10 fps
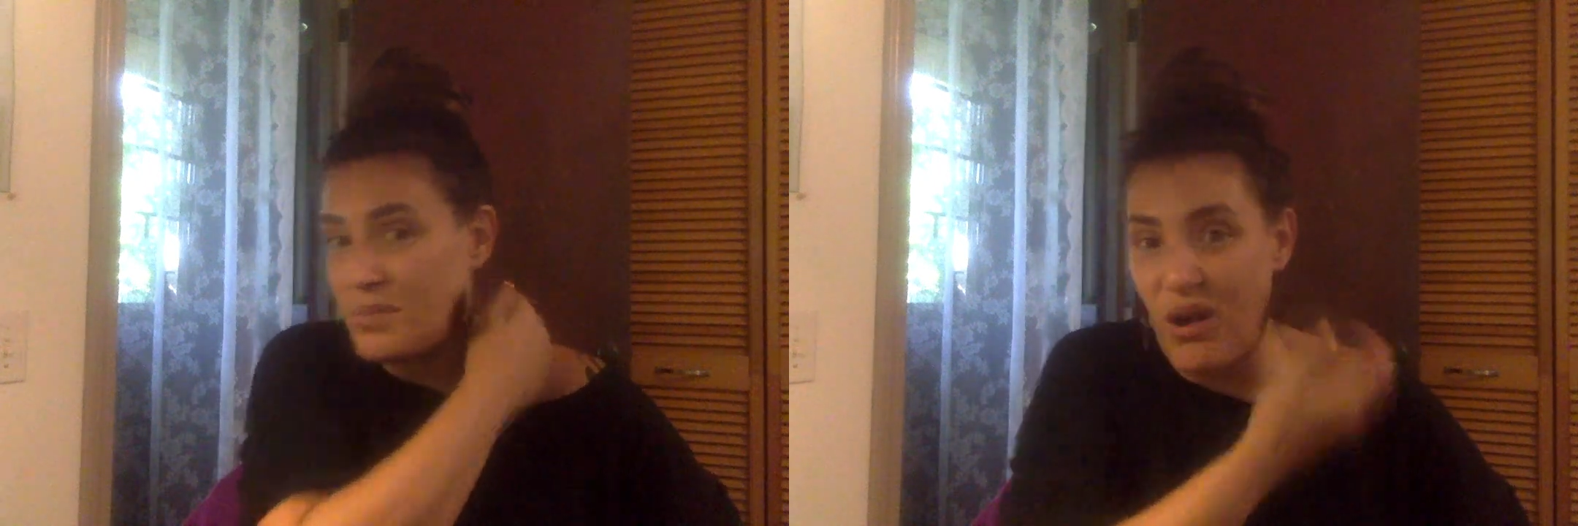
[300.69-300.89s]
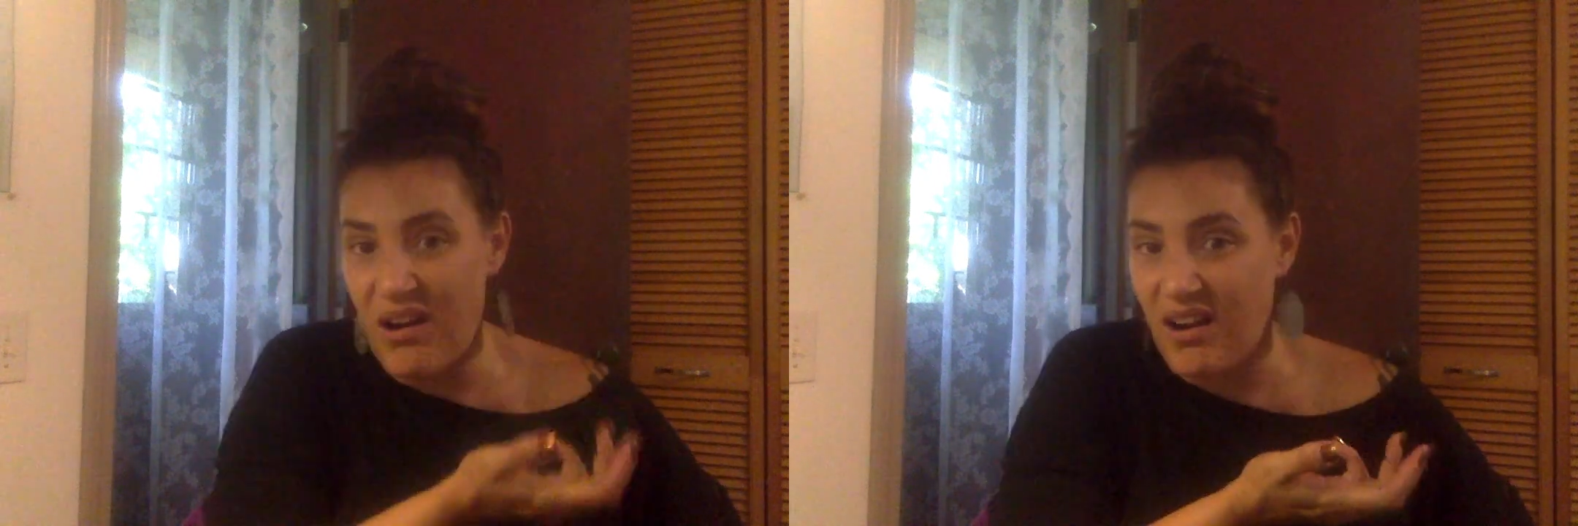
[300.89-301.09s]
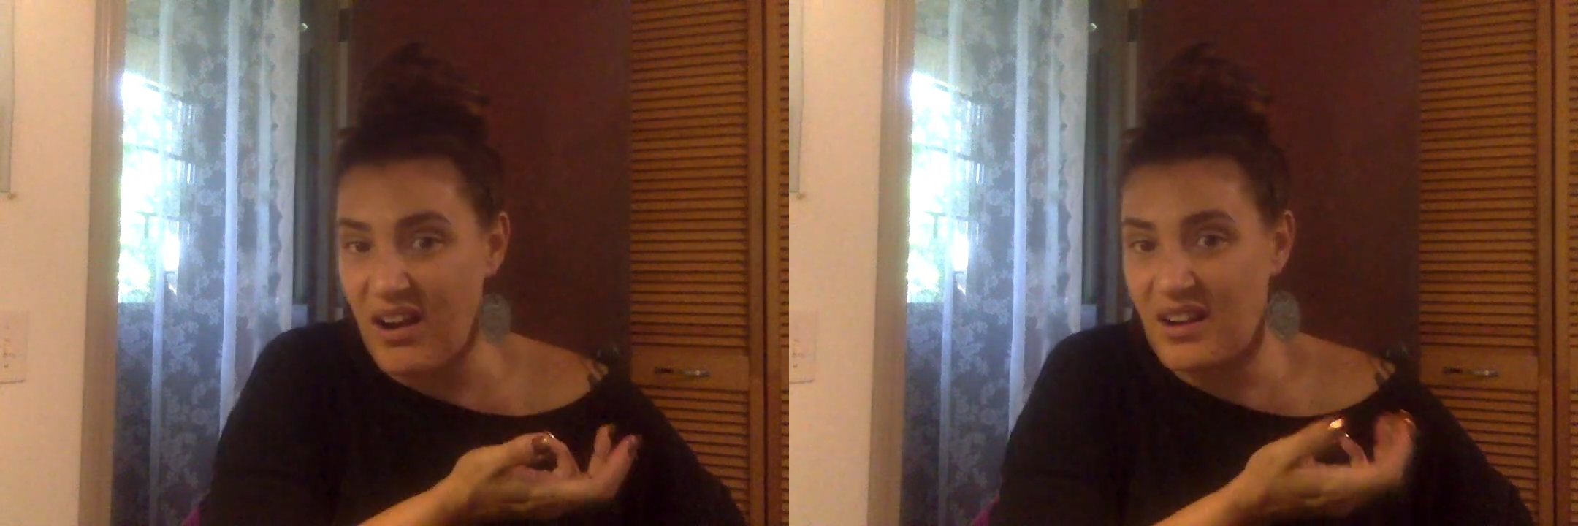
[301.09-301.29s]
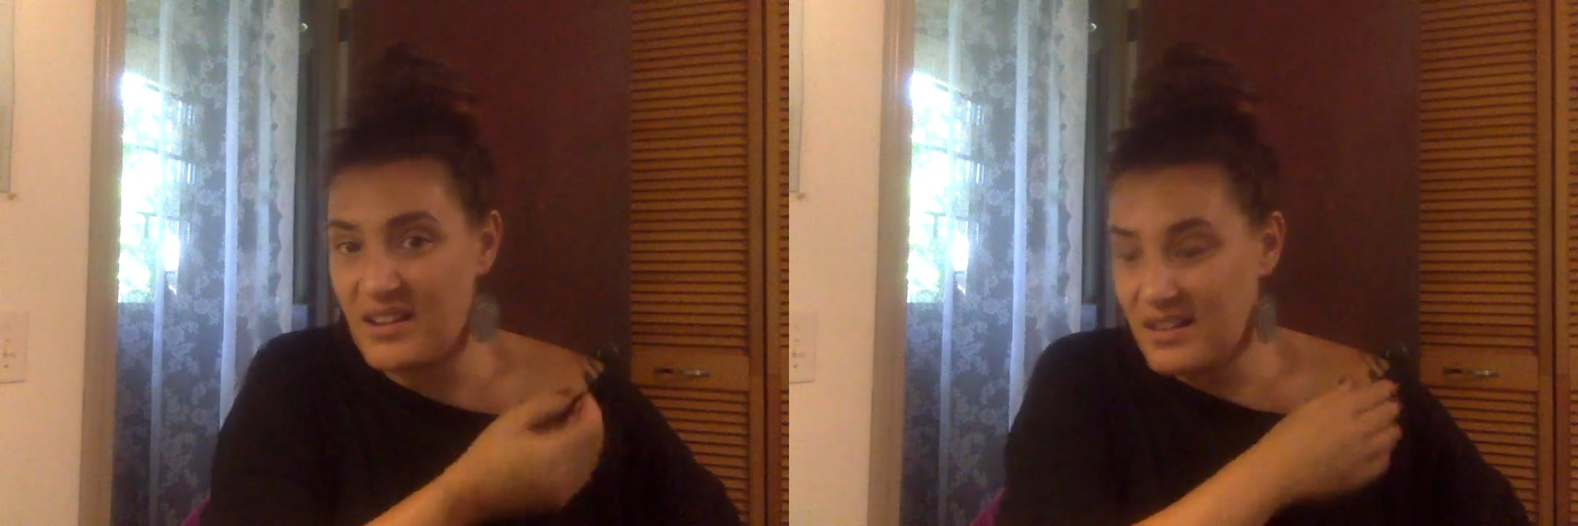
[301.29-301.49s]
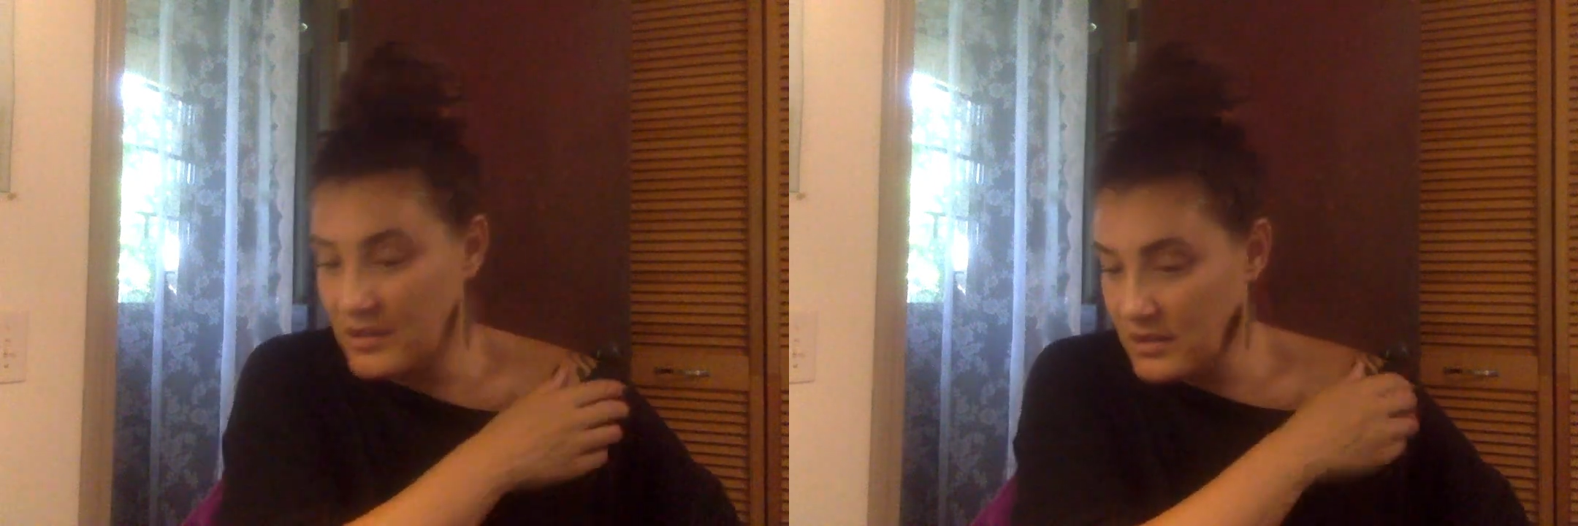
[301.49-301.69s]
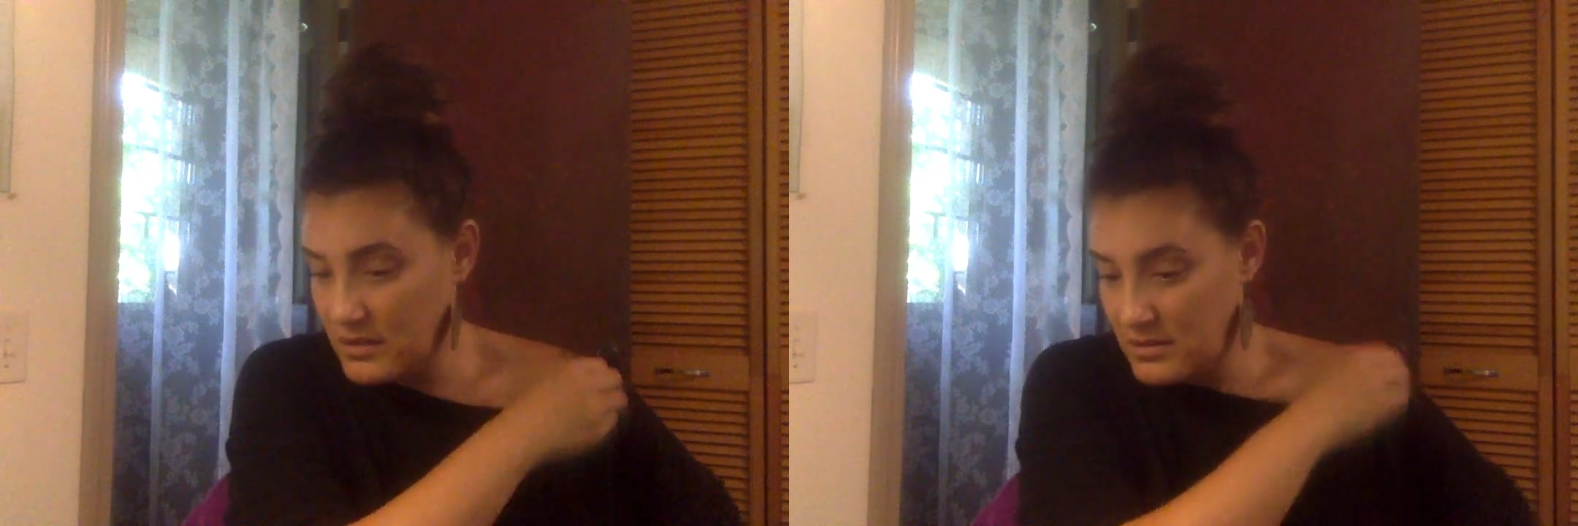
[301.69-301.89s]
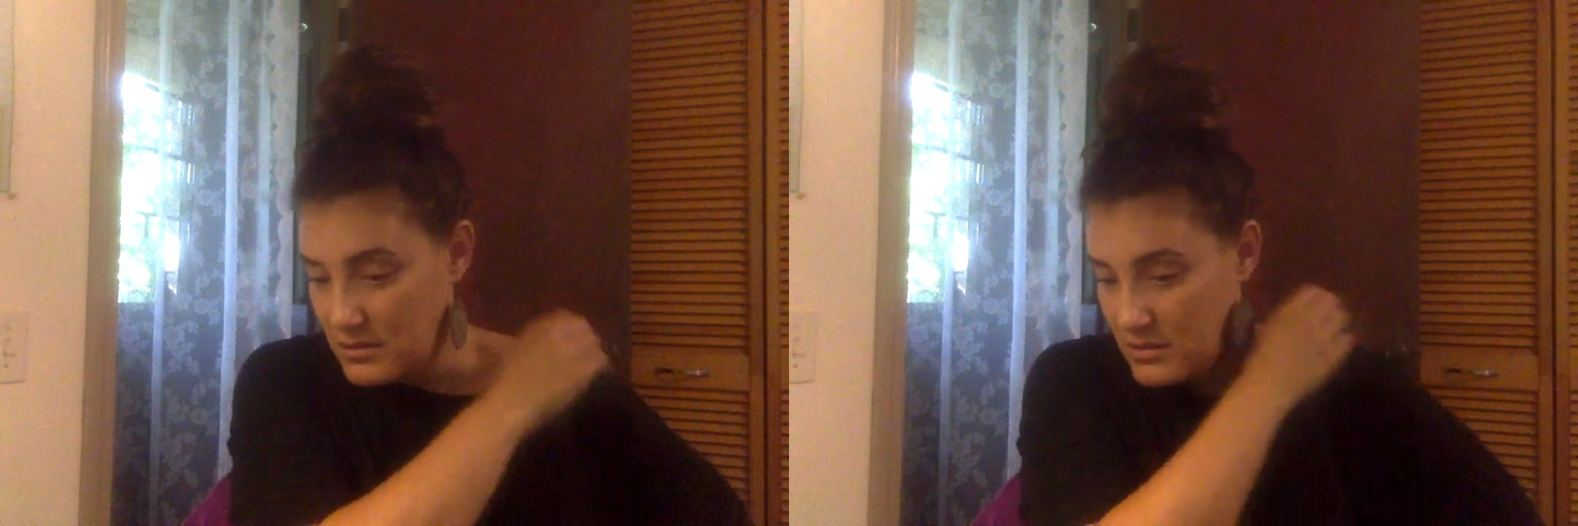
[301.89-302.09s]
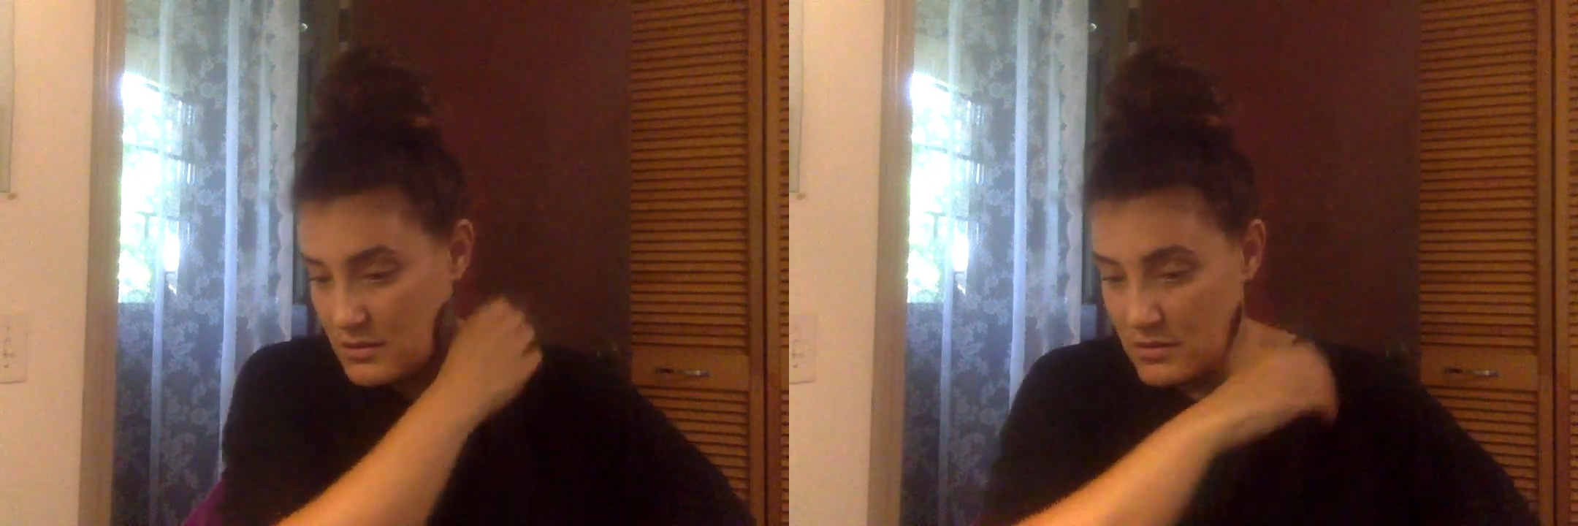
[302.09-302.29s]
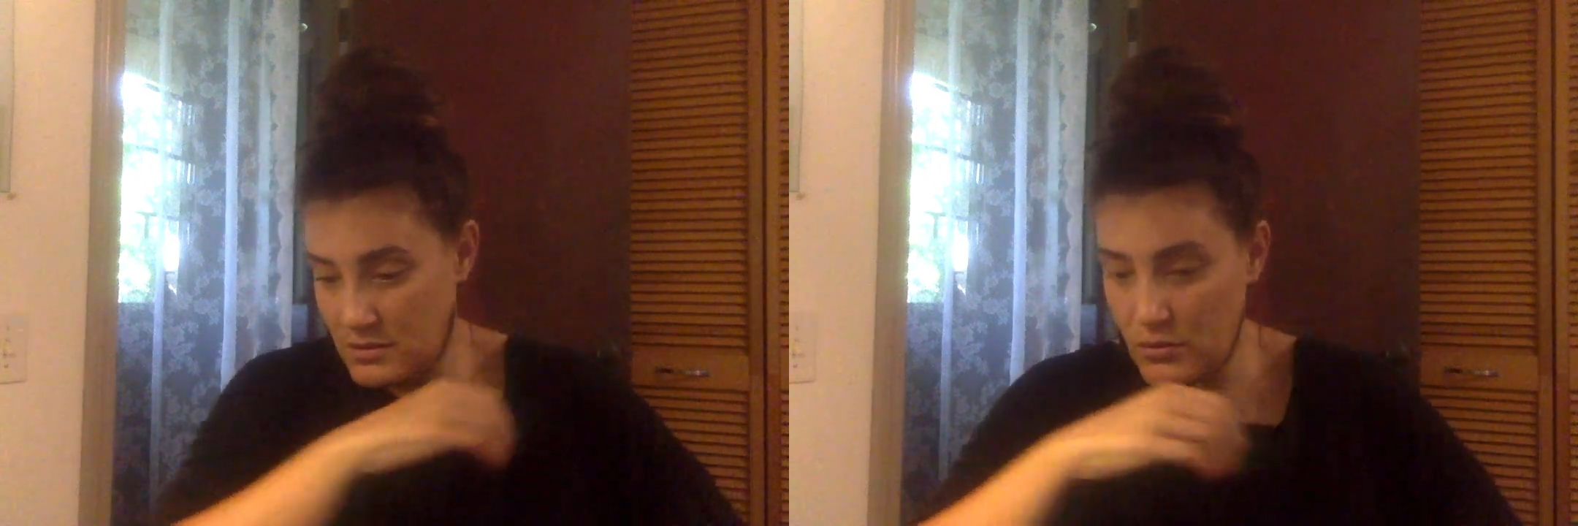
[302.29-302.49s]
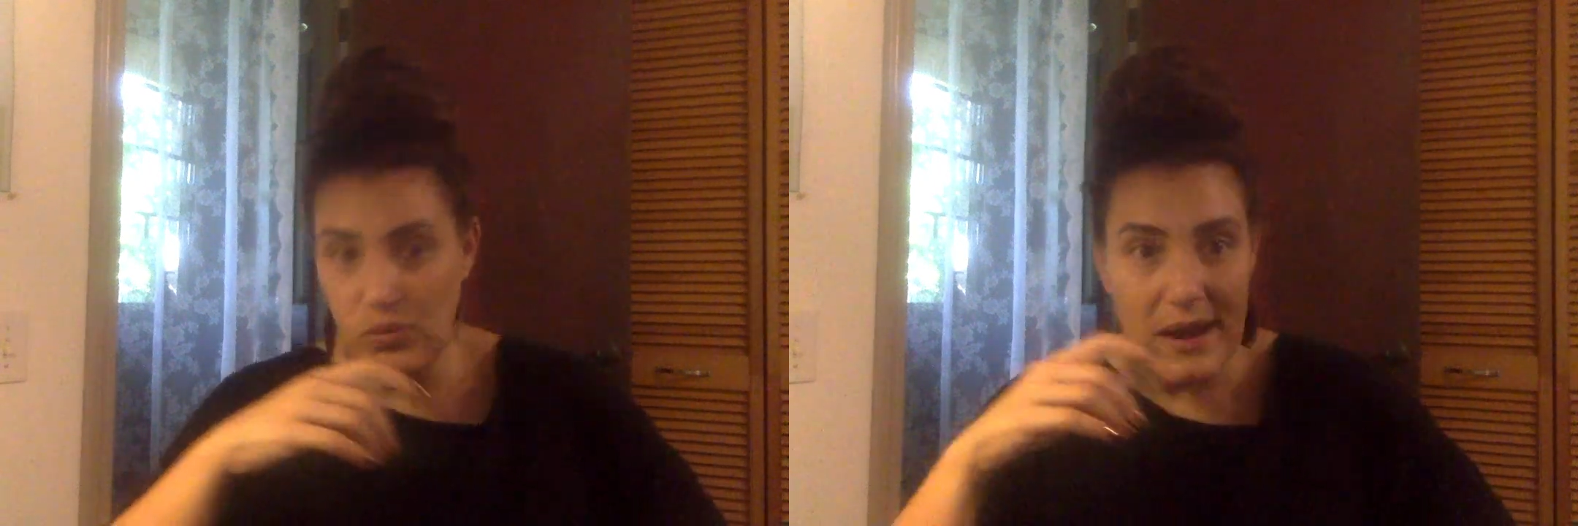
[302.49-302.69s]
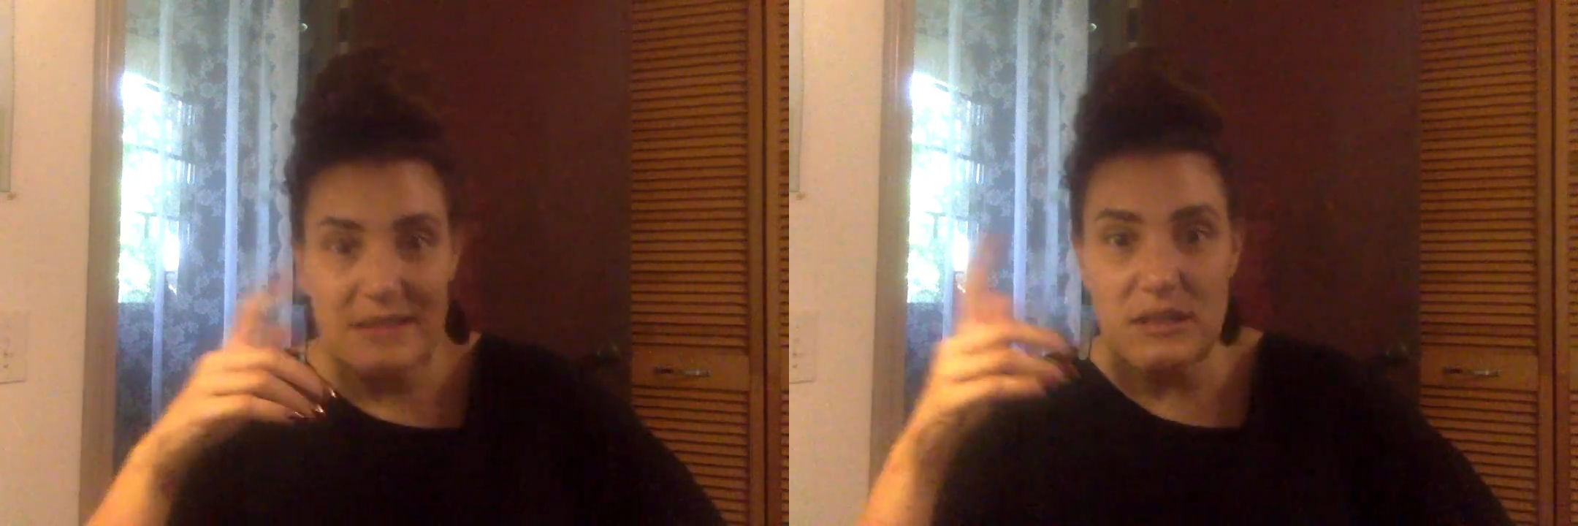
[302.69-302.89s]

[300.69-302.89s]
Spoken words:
bar. Raise